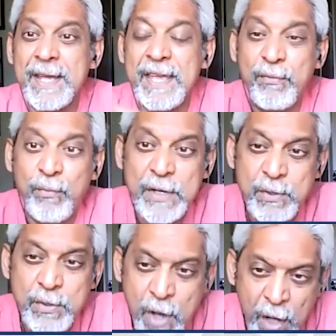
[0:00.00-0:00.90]
if we
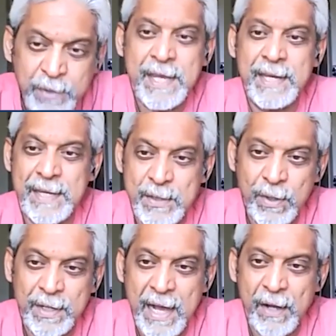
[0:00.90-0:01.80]
do not take into
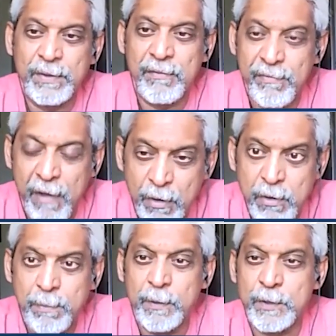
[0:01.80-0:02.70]
account the
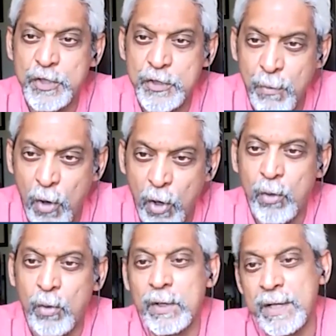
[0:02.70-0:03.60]
vulnerable
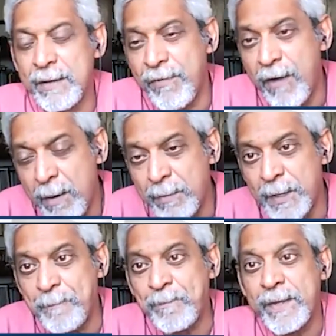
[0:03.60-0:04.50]
smallholding
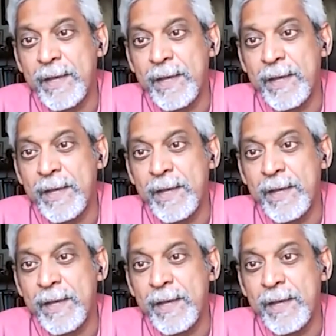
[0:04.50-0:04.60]
farmer